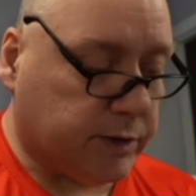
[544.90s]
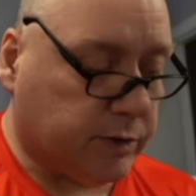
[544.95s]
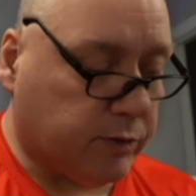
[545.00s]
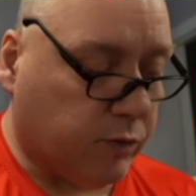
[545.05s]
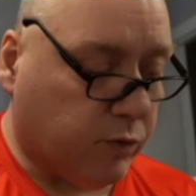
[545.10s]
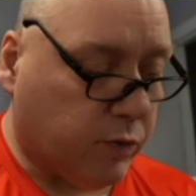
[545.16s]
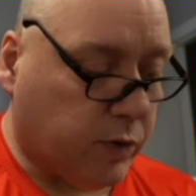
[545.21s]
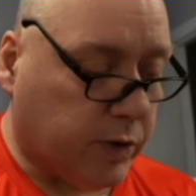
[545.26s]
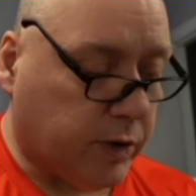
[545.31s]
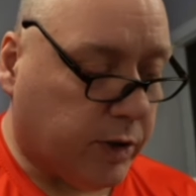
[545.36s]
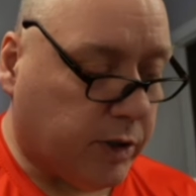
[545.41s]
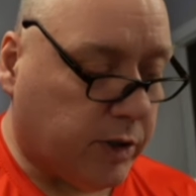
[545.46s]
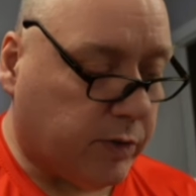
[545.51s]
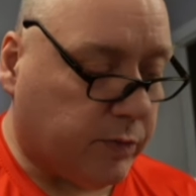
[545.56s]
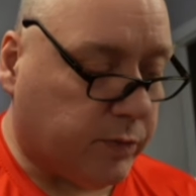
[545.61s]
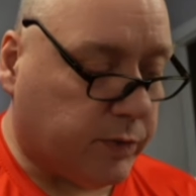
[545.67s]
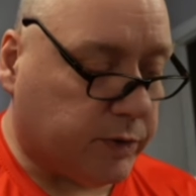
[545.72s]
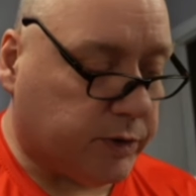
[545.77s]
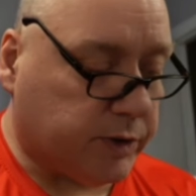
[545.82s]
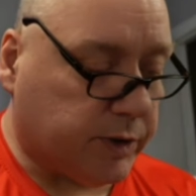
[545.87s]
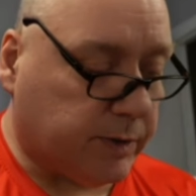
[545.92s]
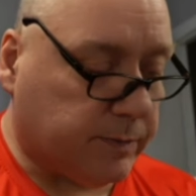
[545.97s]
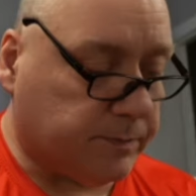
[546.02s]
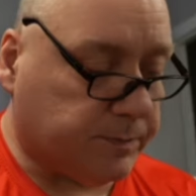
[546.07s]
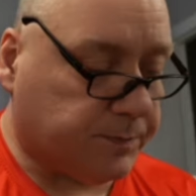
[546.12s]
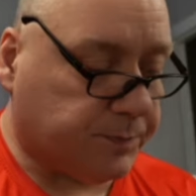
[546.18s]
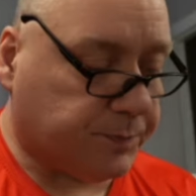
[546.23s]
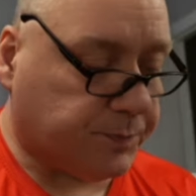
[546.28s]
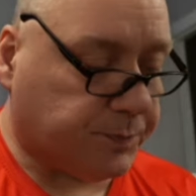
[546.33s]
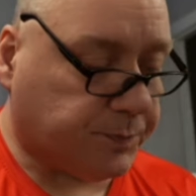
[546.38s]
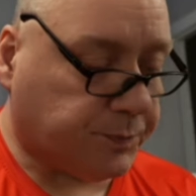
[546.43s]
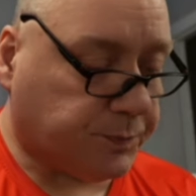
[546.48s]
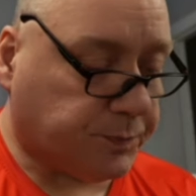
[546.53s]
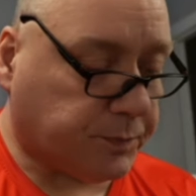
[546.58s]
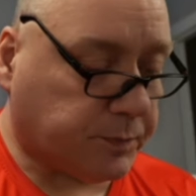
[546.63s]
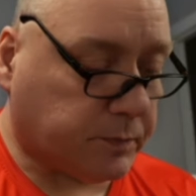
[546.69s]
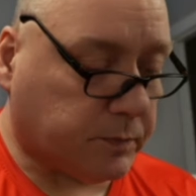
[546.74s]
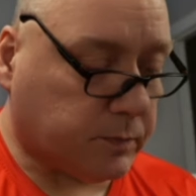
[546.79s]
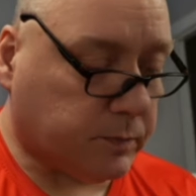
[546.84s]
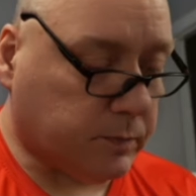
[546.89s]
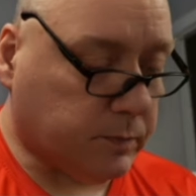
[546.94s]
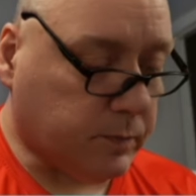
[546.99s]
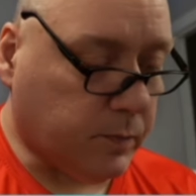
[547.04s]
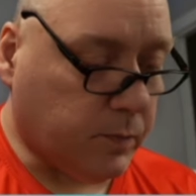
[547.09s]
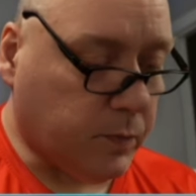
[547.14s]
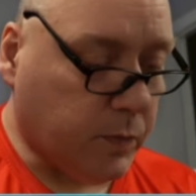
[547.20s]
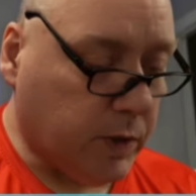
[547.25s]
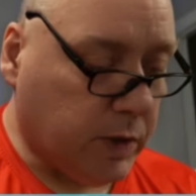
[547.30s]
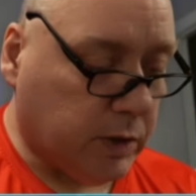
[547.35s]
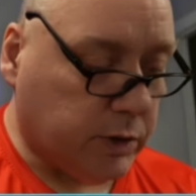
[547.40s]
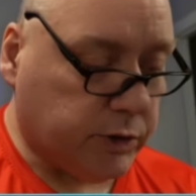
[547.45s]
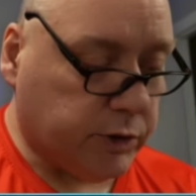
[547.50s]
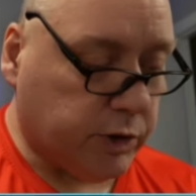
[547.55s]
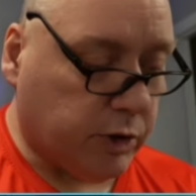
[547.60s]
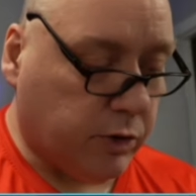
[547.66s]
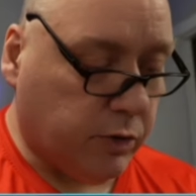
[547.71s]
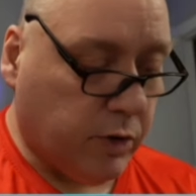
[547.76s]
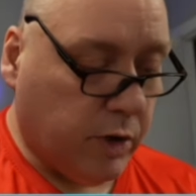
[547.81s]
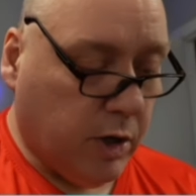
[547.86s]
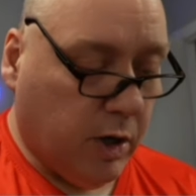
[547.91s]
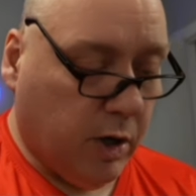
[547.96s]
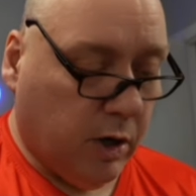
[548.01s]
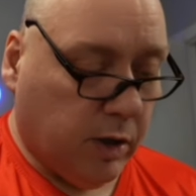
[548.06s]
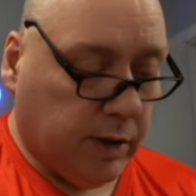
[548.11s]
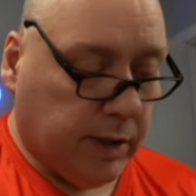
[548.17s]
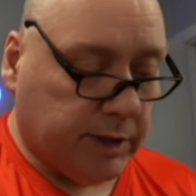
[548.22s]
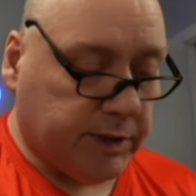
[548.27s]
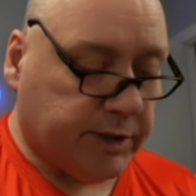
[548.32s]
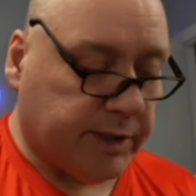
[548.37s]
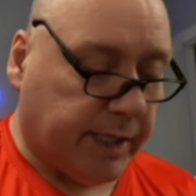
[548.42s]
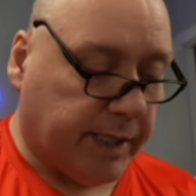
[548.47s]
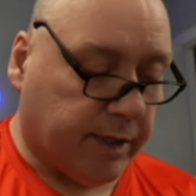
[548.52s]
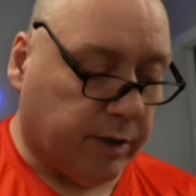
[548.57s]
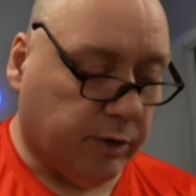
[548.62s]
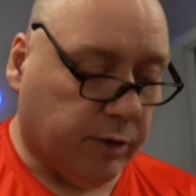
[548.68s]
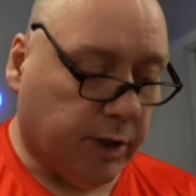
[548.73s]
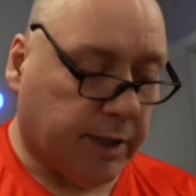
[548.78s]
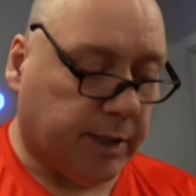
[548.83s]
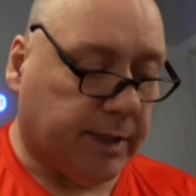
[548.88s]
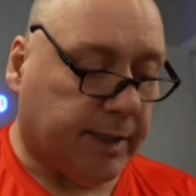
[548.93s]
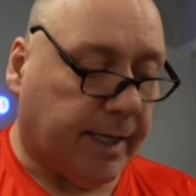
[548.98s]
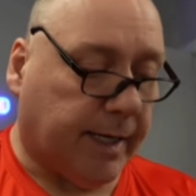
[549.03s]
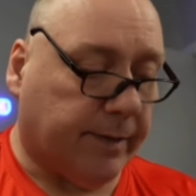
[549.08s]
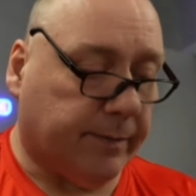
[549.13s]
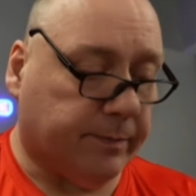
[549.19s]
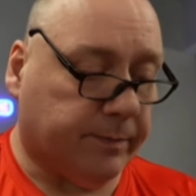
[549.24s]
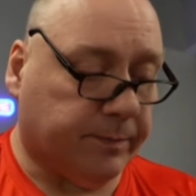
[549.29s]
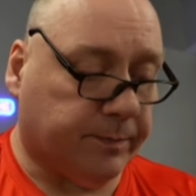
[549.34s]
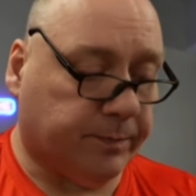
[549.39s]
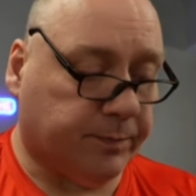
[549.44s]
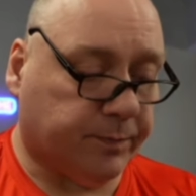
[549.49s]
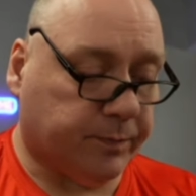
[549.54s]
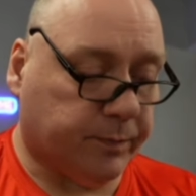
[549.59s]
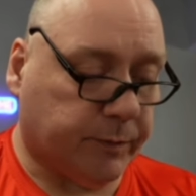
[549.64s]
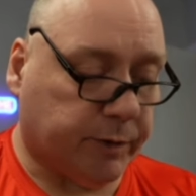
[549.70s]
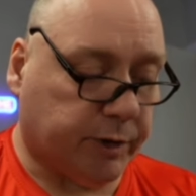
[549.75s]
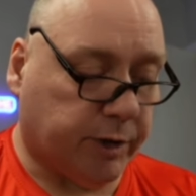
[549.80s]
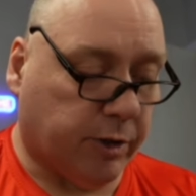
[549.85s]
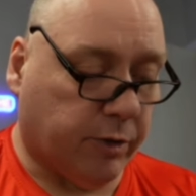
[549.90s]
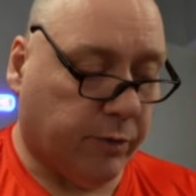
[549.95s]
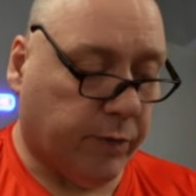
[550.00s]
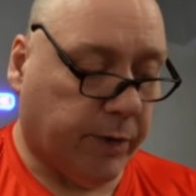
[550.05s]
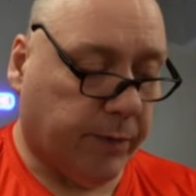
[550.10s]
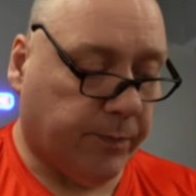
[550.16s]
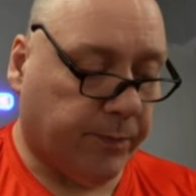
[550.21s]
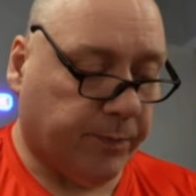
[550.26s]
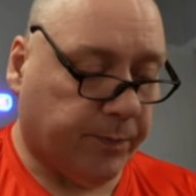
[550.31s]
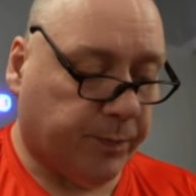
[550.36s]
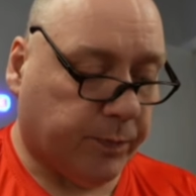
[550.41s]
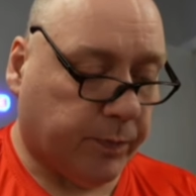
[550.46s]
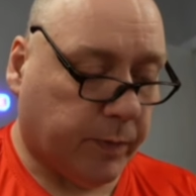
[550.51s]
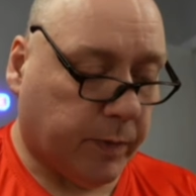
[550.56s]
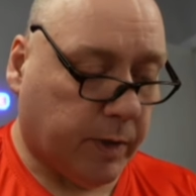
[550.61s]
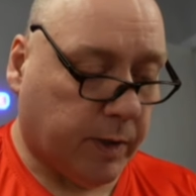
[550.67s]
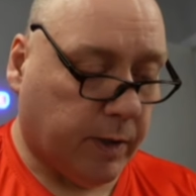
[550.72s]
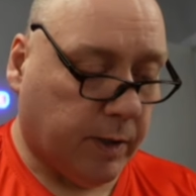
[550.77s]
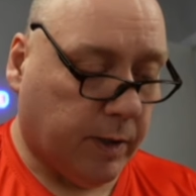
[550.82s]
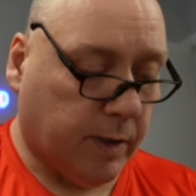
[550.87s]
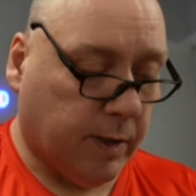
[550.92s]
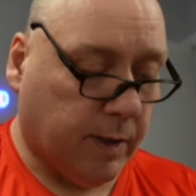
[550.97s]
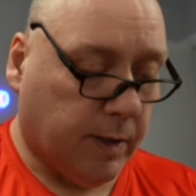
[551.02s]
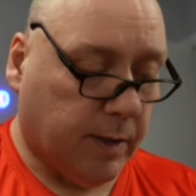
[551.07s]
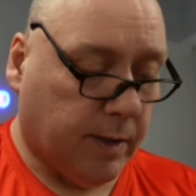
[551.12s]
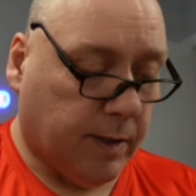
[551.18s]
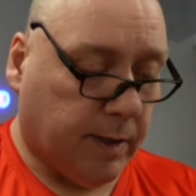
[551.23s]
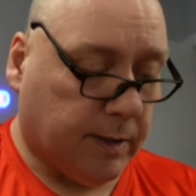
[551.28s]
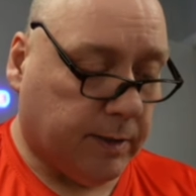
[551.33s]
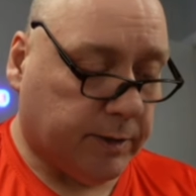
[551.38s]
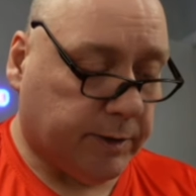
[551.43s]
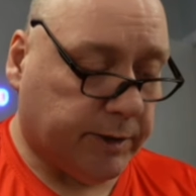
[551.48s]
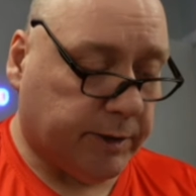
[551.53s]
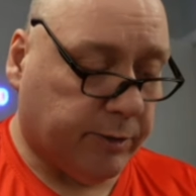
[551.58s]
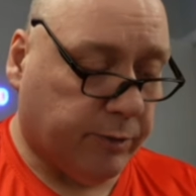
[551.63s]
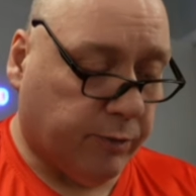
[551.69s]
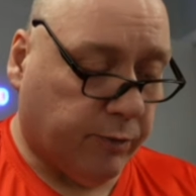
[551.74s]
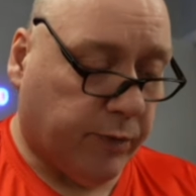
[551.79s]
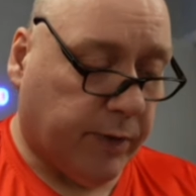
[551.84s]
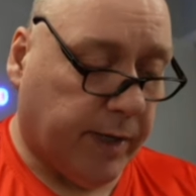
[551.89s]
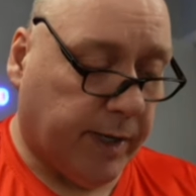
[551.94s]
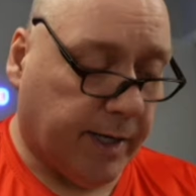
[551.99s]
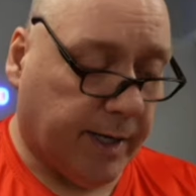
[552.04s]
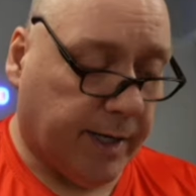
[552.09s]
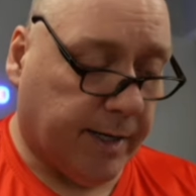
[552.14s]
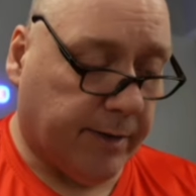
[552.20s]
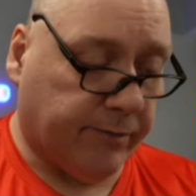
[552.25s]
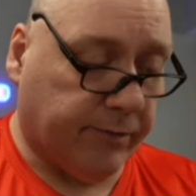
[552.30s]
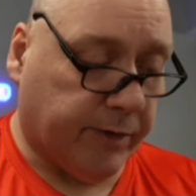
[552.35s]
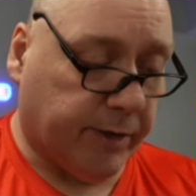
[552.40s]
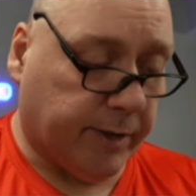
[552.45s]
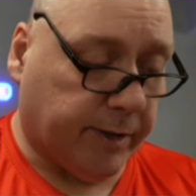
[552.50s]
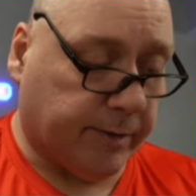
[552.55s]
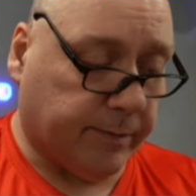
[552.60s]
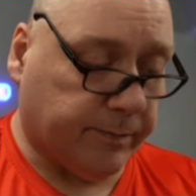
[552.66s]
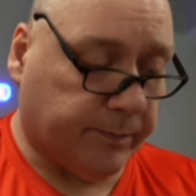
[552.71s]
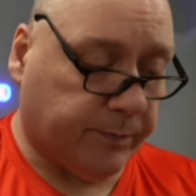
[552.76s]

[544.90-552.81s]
100%. So let's take a look at that, shall we? And see what we have here.